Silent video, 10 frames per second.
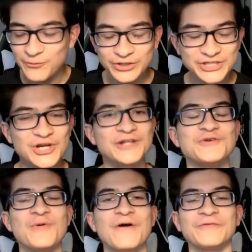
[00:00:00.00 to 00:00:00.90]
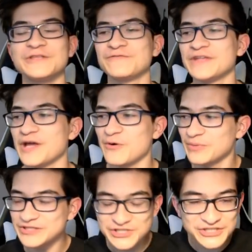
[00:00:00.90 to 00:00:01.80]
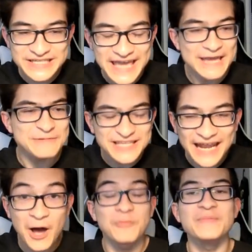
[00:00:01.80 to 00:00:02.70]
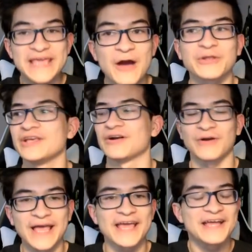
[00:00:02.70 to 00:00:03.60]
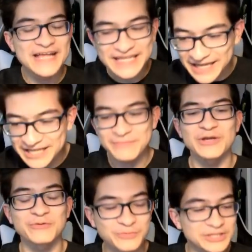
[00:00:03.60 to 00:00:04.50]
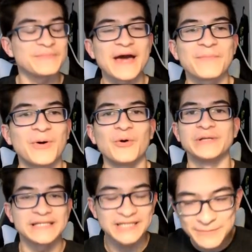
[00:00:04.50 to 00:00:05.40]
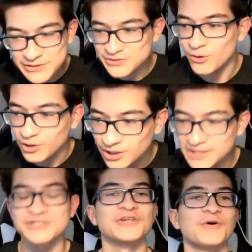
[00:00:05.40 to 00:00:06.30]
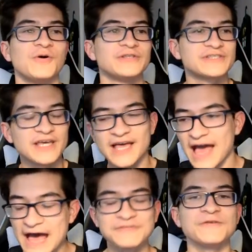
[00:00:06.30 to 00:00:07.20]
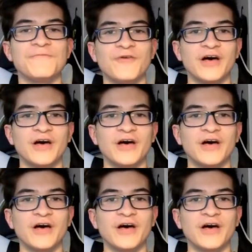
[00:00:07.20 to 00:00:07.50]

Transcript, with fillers: I'm really trying to do well for this video, but just the game is not helping me out here, okay? They gotta give me a really bad opponent, let me score lots of goals, have some